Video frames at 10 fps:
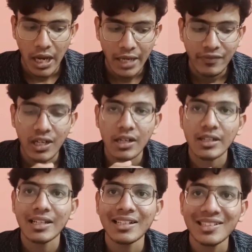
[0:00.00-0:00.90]
It will
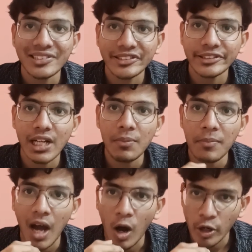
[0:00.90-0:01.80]
return
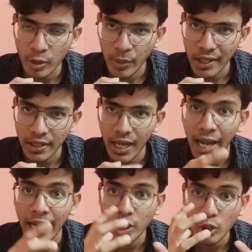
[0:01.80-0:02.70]
some argument,
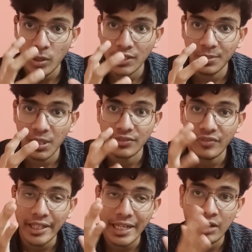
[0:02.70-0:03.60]
and to be
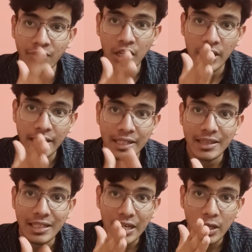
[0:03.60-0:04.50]
specific, it will
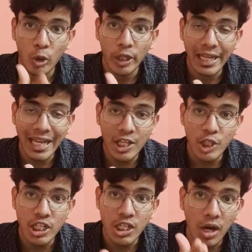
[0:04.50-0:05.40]
return the
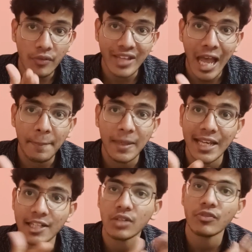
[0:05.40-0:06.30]
location of the
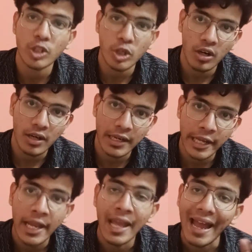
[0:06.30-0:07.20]
application which you are
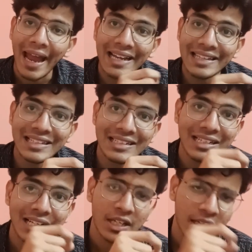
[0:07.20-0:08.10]
running and the
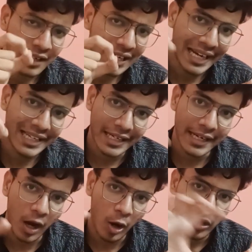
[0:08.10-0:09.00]
related,
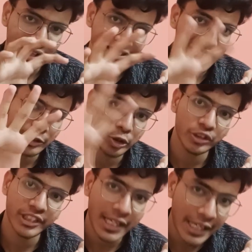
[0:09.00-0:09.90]
or you can say
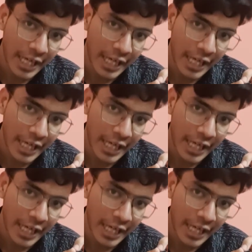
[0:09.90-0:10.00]
associated